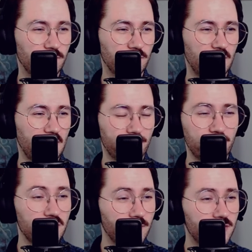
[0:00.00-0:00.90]
like
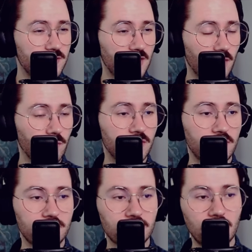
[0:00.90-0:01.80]
the damage is done when they
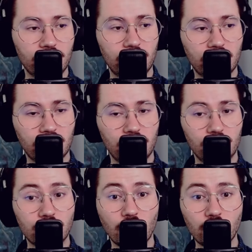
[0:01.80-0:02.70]
resolve. Like
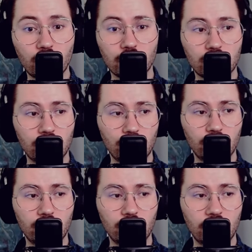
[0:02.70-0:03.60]
you don't want
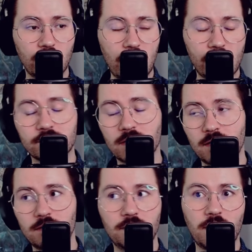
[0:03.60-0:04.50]
to
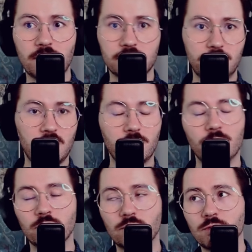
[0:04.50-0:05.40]
exile Nihil
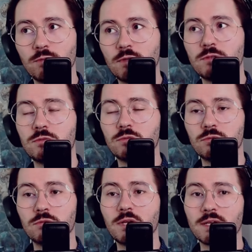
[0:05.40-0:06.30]
Spellbomb. You don't want
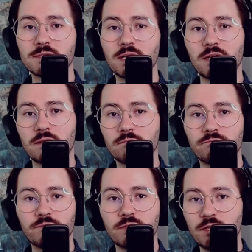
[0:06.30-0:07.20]
to exile
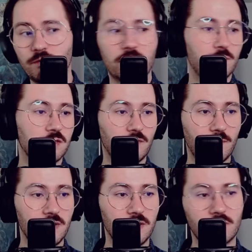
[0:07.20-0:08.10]
Refurbished
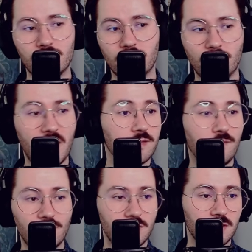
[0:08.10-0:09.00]
Familiar or Blood
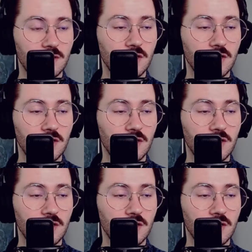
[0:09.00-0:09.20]
Fountain